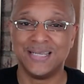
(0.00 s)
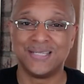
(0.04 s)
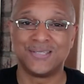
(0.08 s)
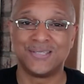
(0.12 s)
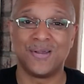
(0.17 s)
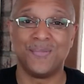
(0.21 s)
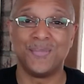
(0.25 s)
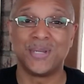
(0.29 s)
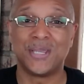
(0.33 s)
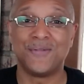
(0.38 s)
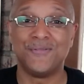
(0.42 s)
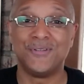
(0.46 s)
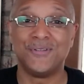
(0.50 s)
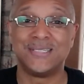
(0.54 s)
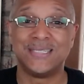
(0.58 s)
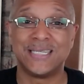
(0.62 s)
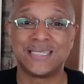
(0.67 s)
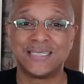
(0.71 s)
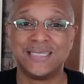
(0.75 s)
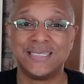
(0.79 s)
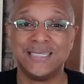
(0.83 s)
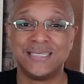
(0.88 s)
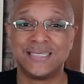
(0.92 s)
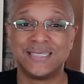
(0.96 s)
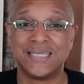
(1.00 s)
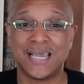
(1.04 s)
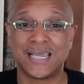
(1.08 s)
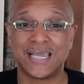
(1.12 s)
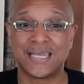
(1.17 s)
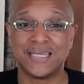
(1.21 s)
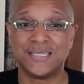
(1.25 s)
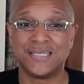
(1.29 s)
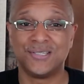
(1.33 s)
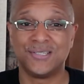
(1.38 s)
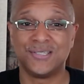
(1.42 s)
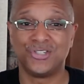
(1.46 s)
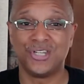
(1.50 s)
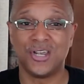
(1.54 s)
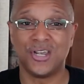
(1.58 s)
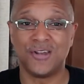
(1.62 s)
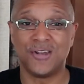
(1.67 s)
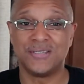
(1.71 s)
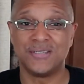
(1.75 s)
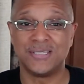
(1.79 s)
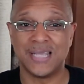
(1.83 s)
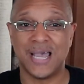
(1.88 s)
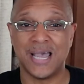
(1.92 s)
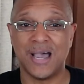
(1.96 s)
So I'm gonna give you 60 seconds to
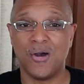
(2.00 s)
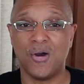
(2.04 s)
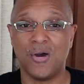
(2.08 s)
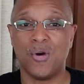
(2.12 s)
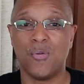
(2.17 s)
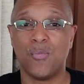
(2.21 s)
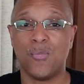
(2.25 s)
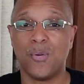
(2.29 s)
share this out,